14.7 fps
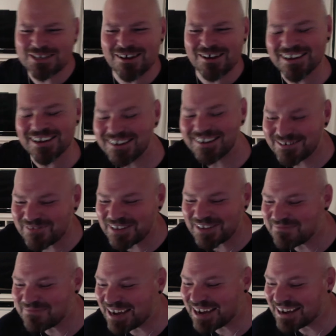guy kind of thing
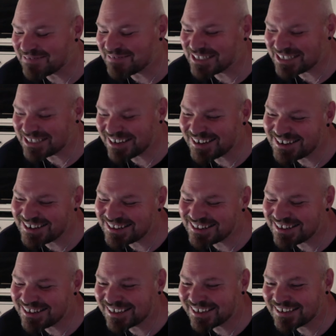about him, which I kind of
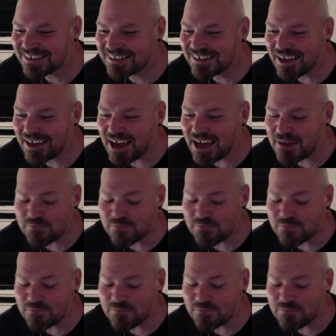like. Um,